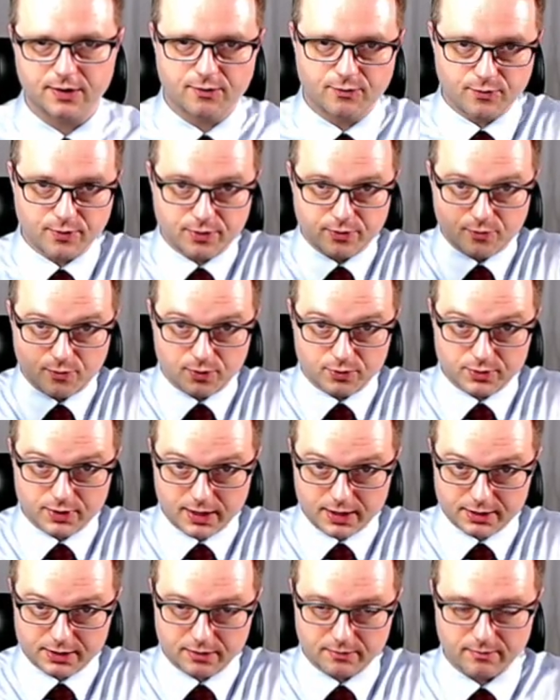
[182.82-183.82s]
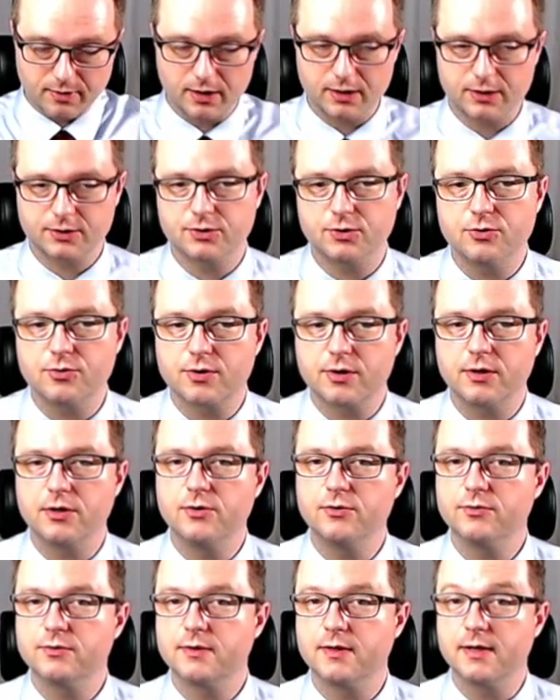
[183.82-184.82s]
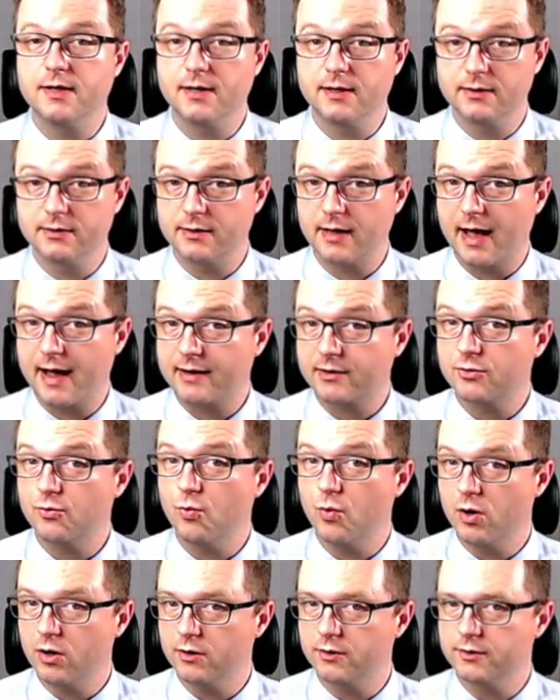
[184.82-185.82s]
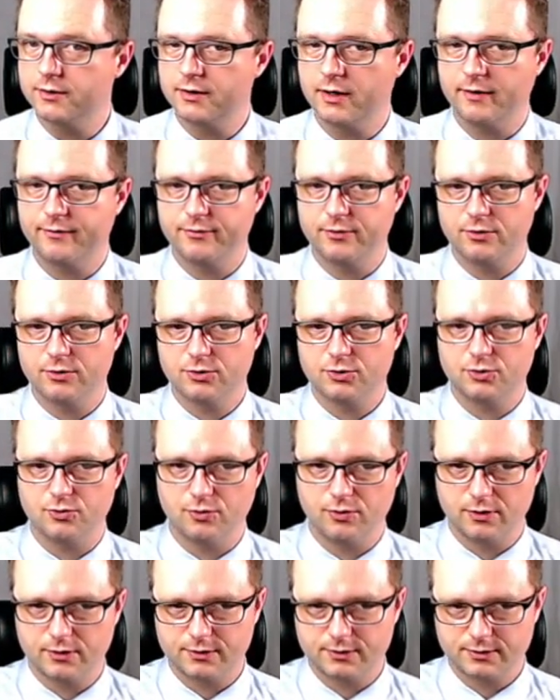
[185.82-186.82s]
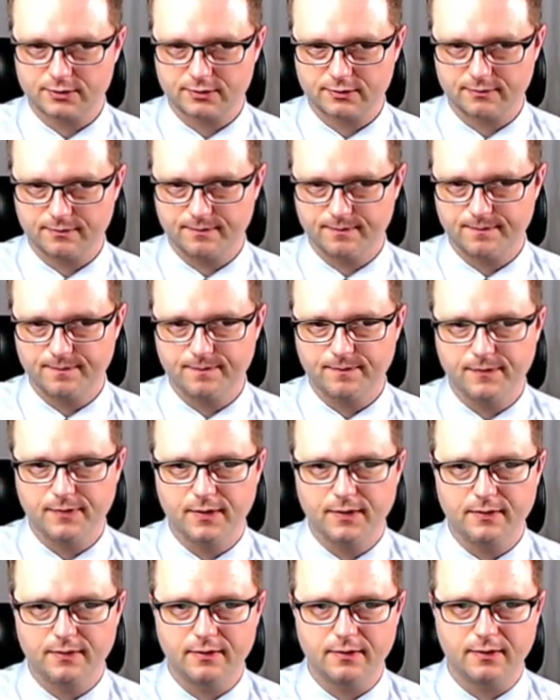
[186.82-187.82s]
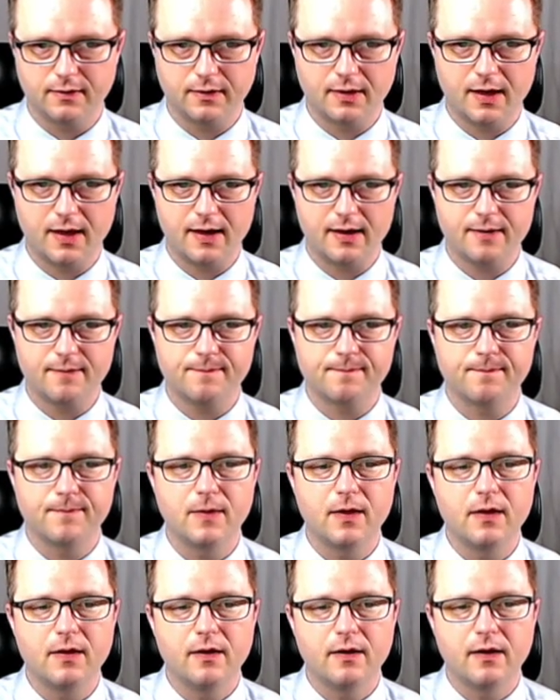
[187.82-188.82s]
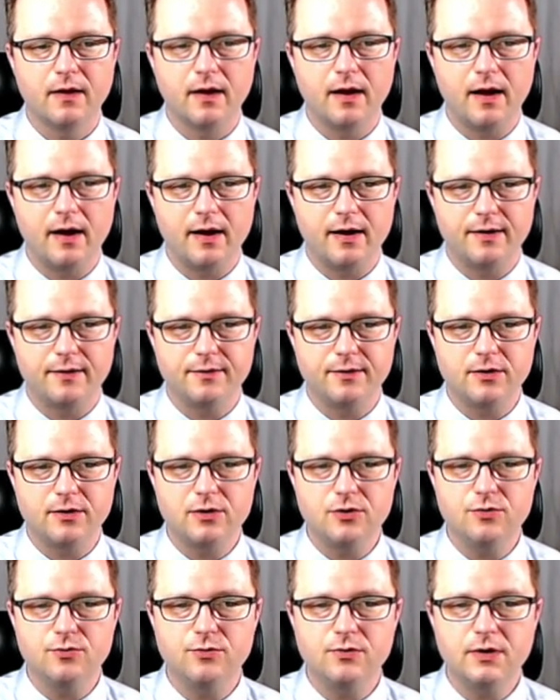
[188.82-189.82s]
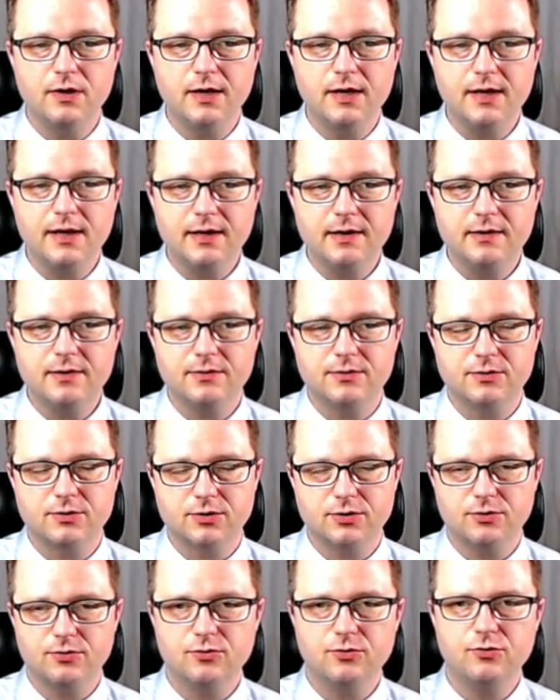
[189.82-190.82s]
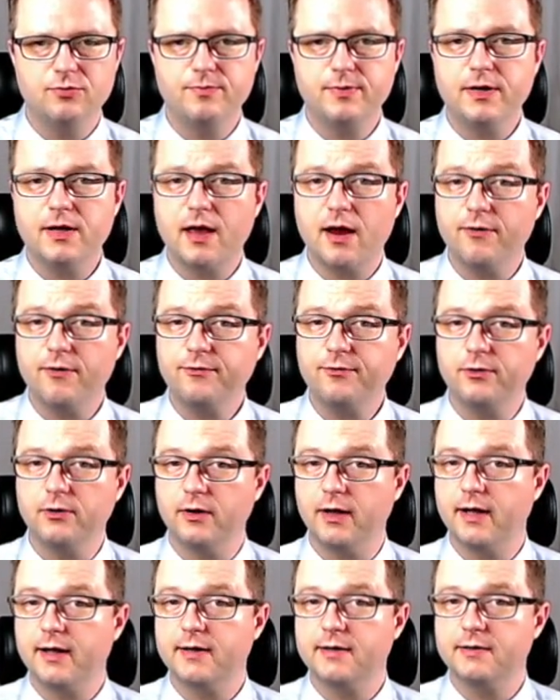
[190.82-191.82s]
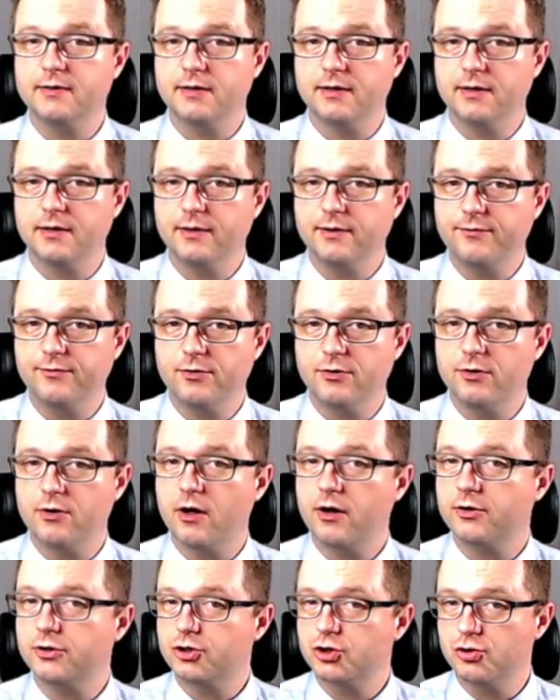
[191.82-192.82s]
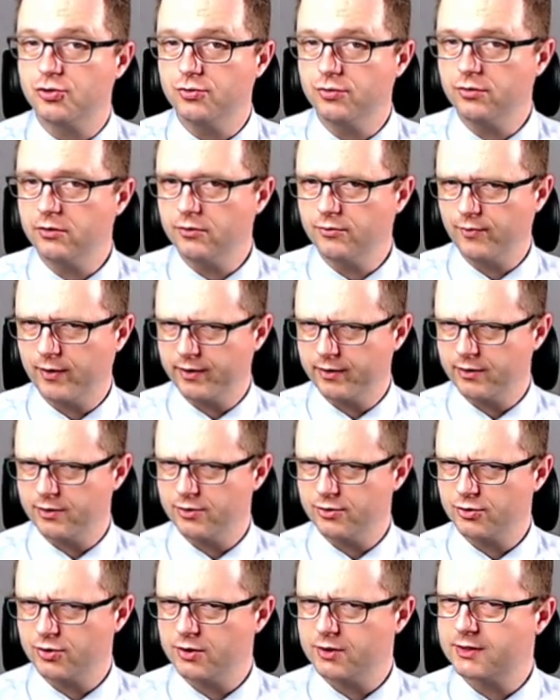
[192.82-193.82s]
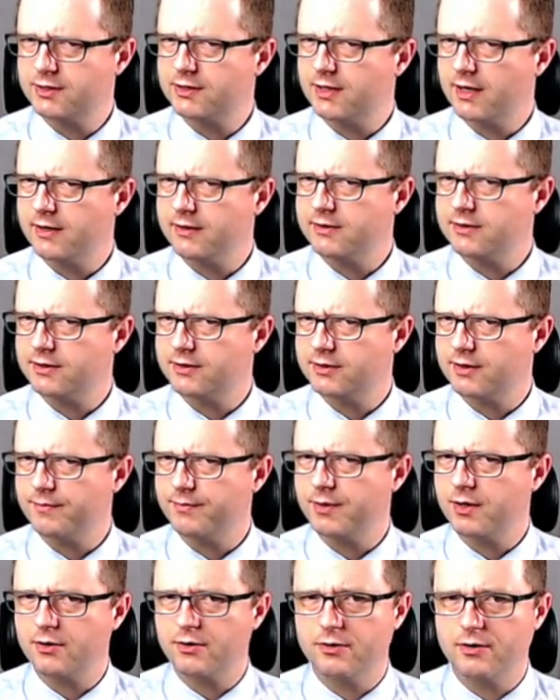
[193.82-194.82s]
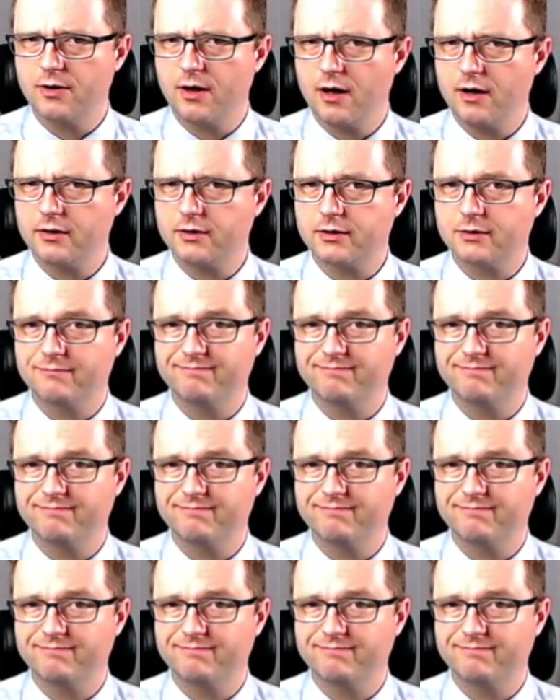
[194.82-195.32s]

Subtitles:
with quotation marks you can use the exact words of your source. Okay. You need to be careful, and if you're not sure whether you should cite something or not,